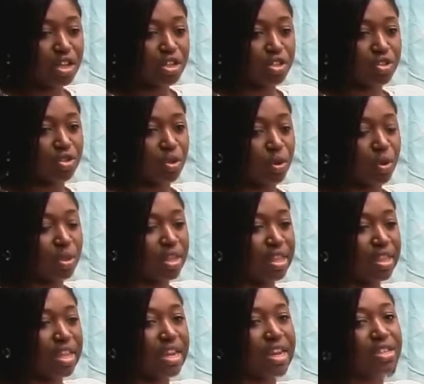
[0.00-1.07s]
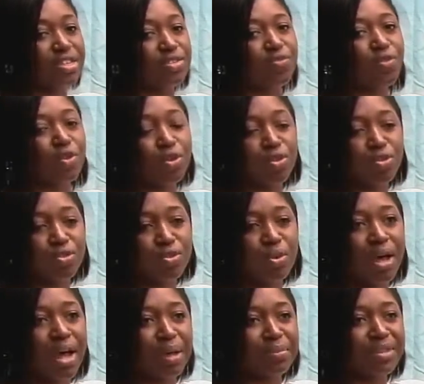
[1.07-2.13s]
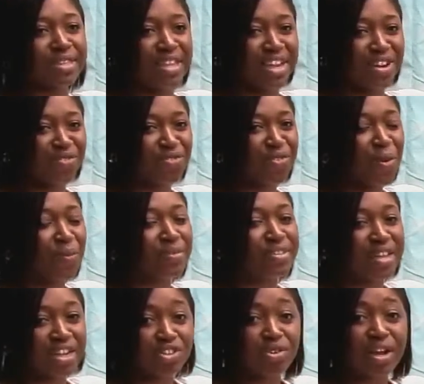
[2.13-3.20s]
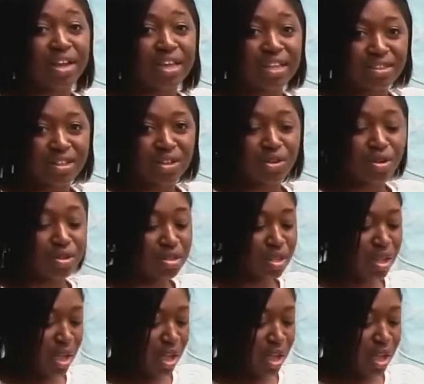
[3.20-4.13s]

So the thing is for you to abstain from sexual intercourse